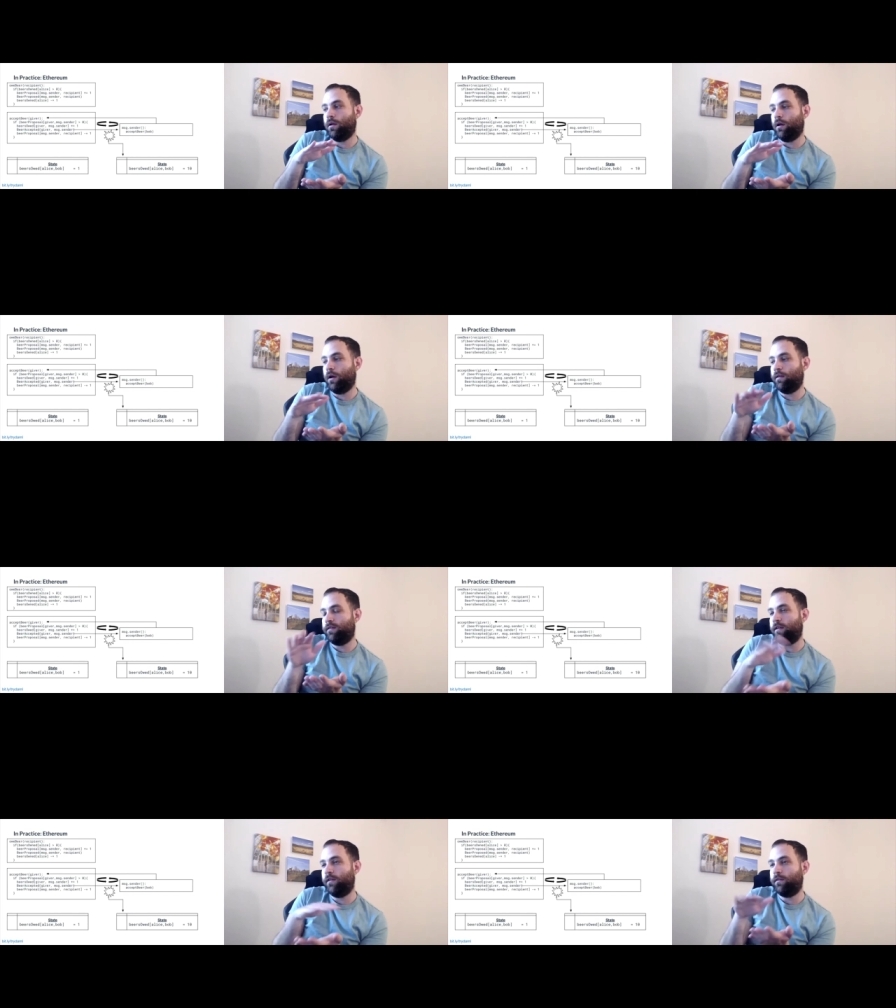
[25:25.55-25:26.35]
uh,
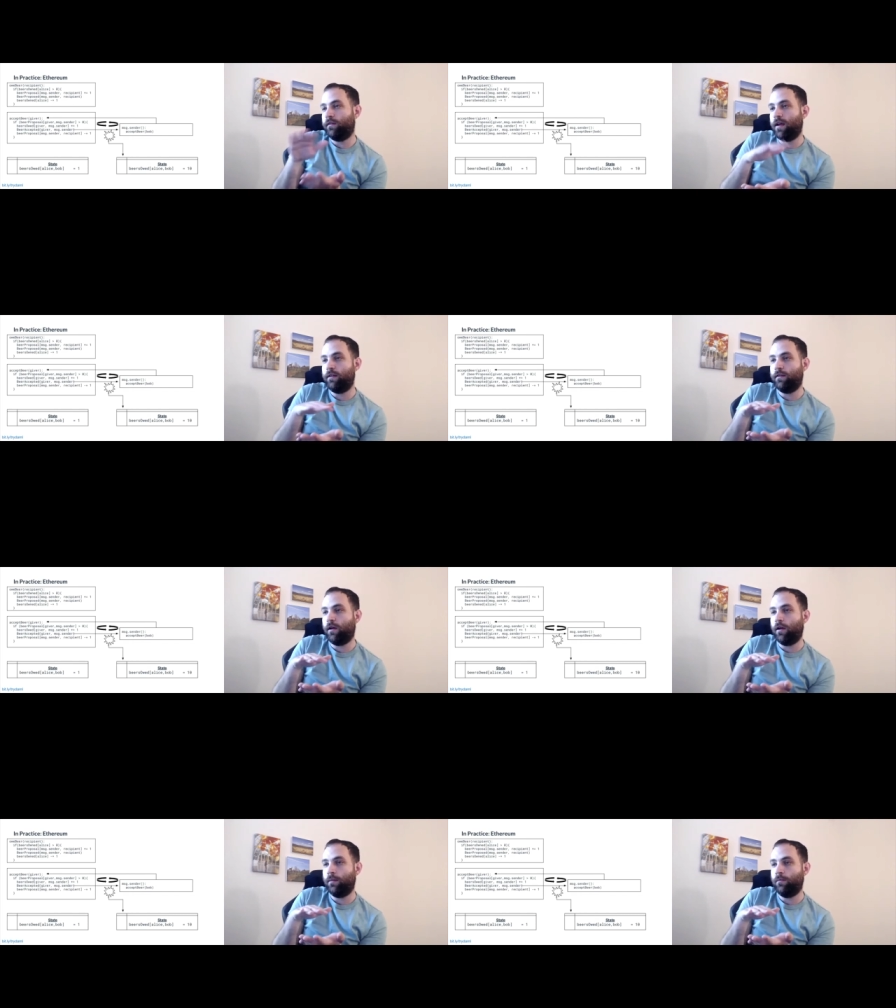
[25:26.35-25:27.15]
send this 10
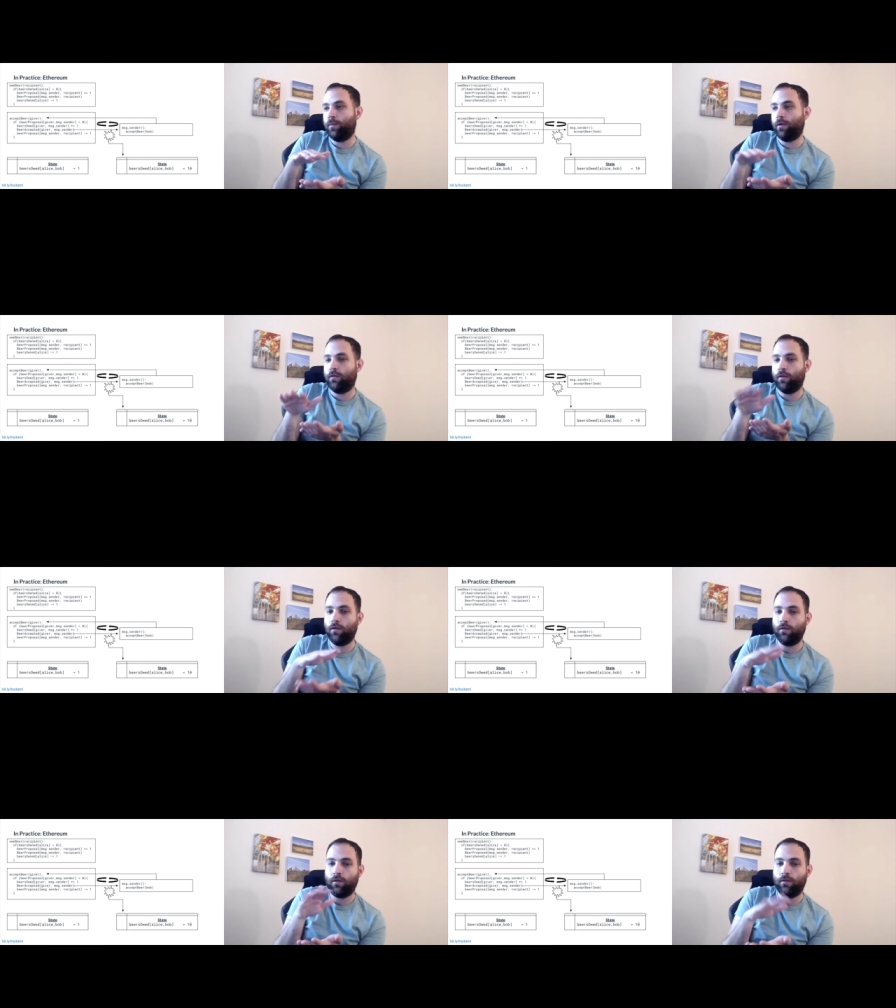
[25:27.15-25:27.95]
times because he
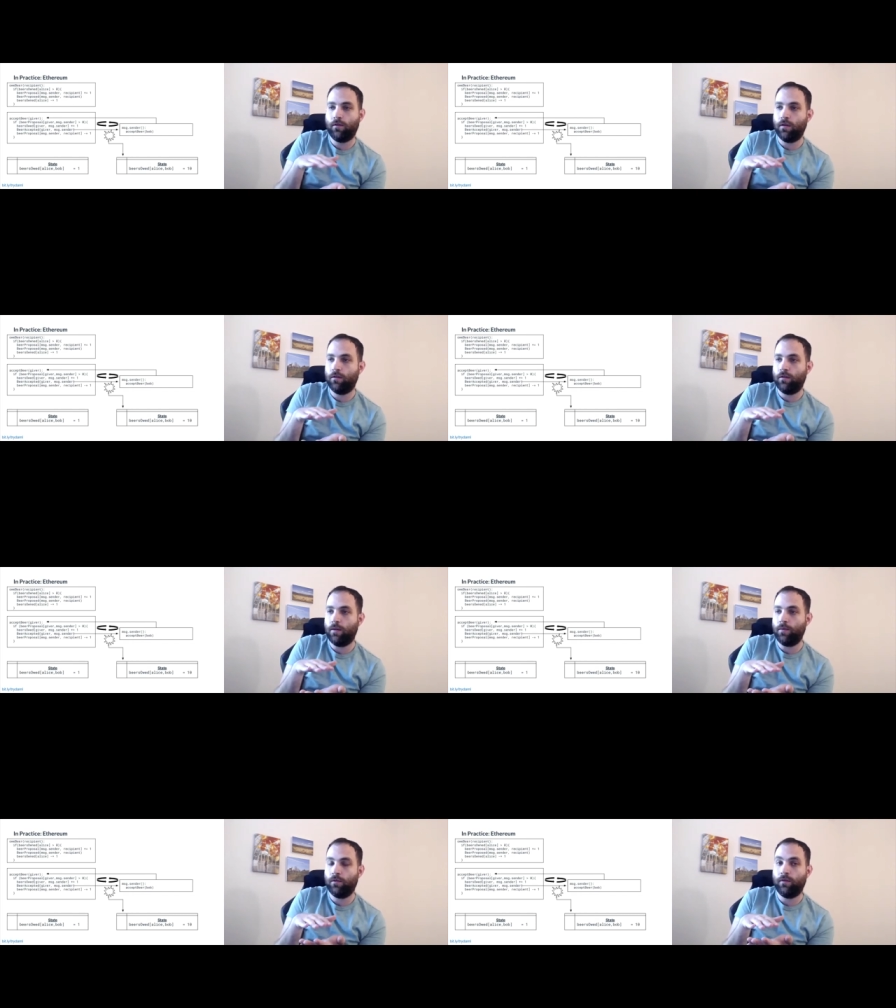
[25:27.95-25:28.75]
knows there's there's 10
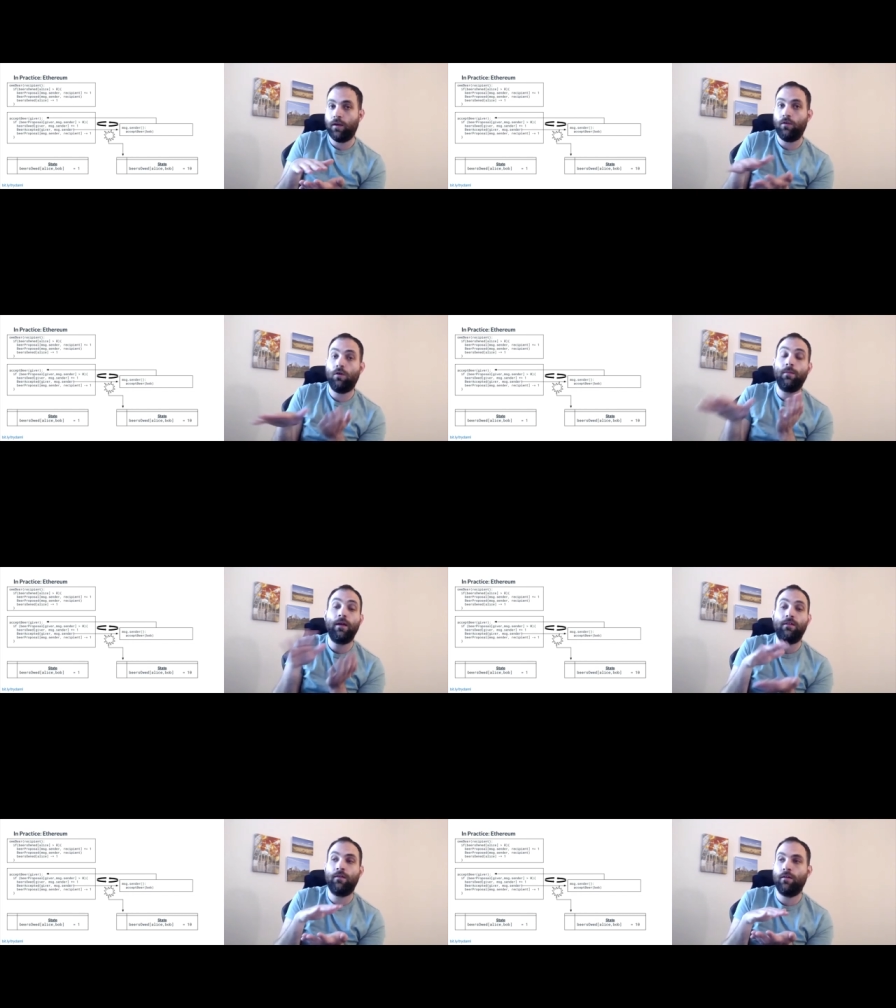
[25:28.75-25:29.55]
beers to hit or might
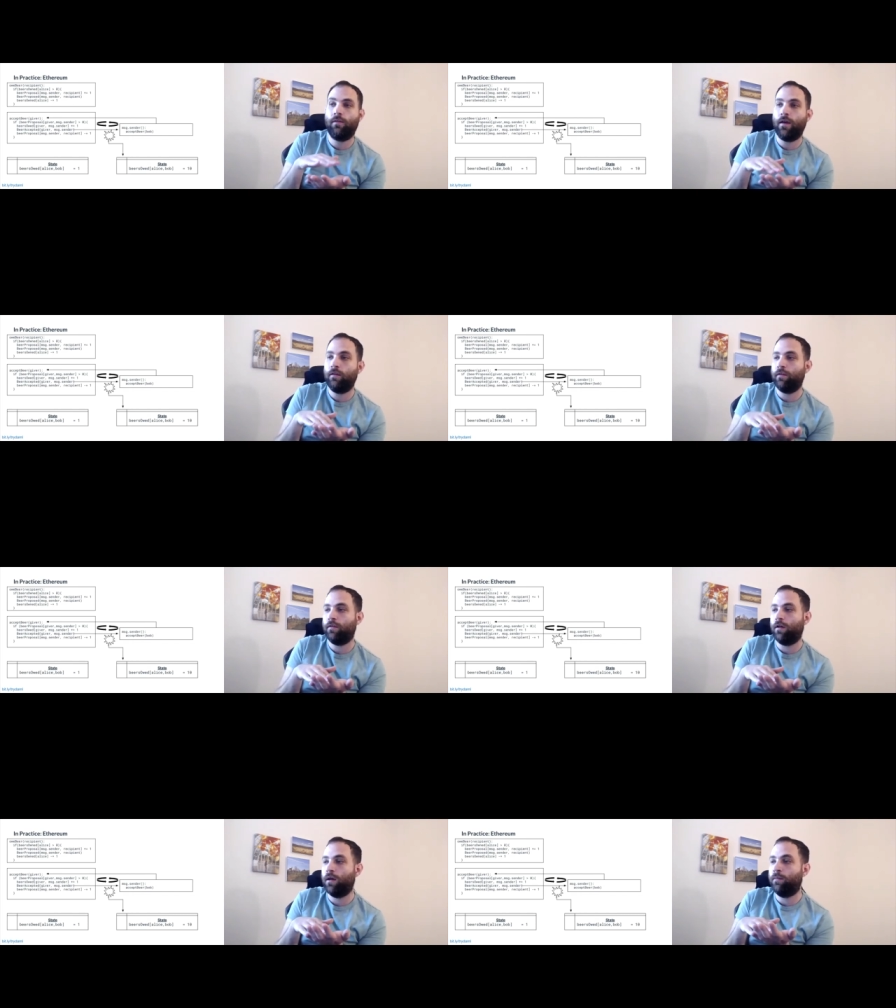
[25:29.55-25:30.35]
send it a thousand
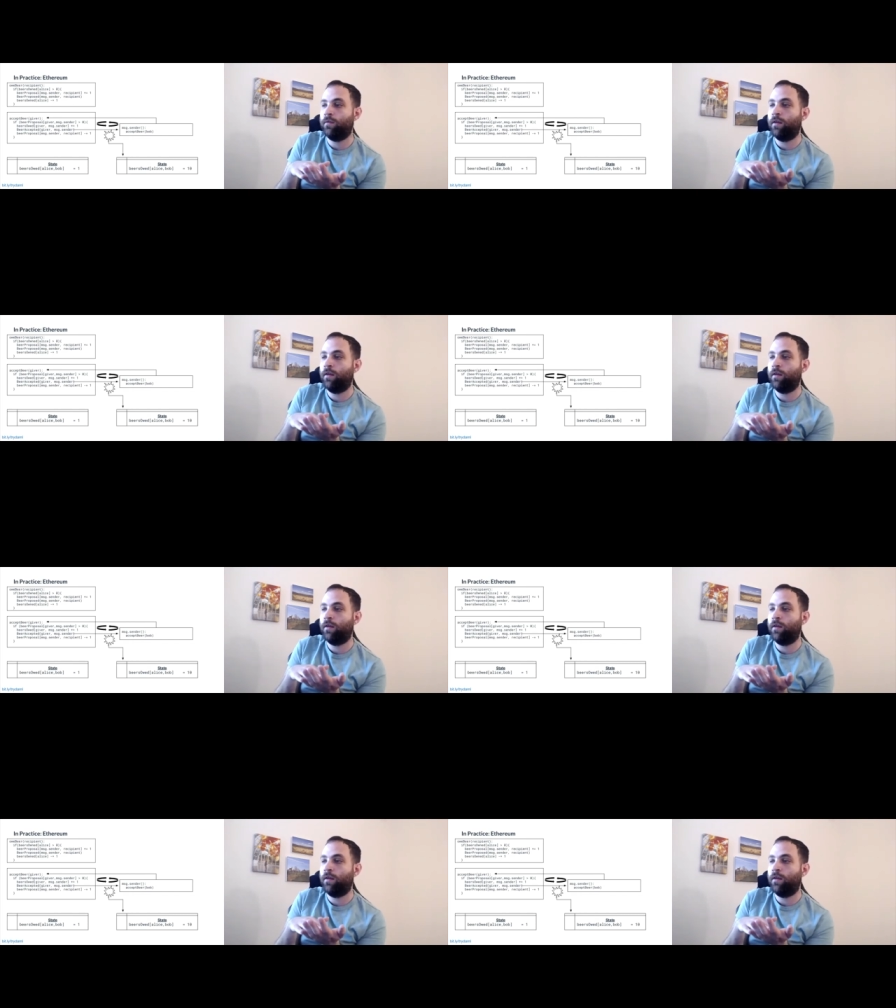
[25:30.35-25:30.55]
times